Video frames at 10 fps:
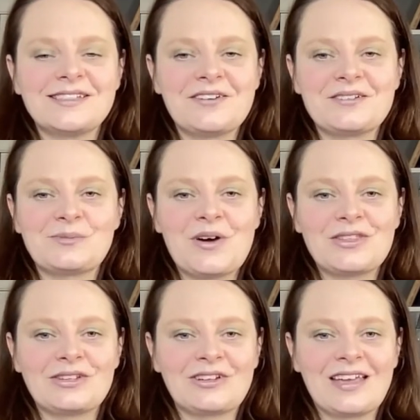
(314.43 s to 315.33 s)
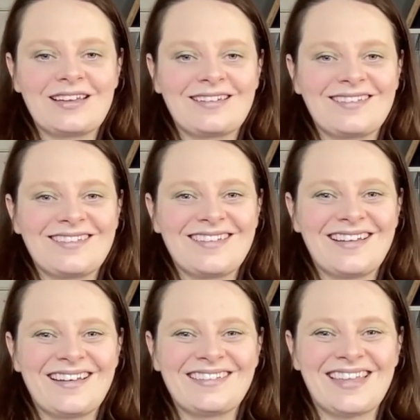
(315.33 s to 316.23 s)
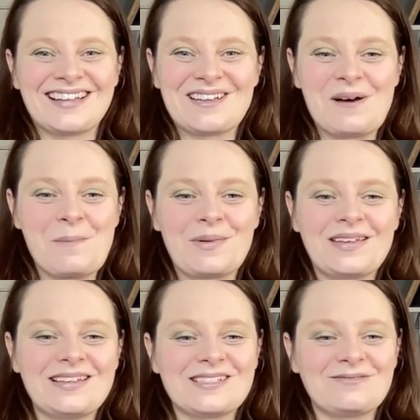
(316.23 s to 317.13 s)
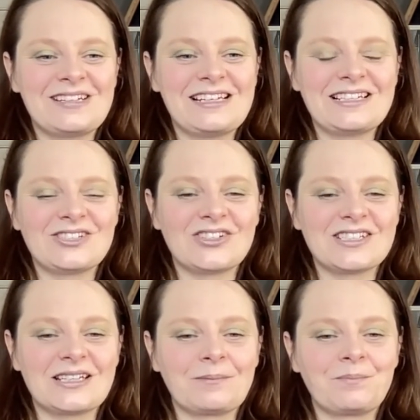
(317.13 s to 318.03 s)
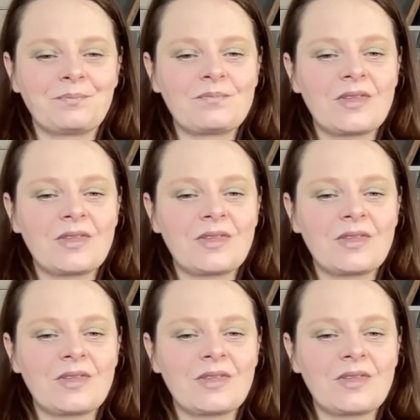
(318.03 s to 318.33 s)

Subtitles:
So it's worth looking that up. It's really interesting.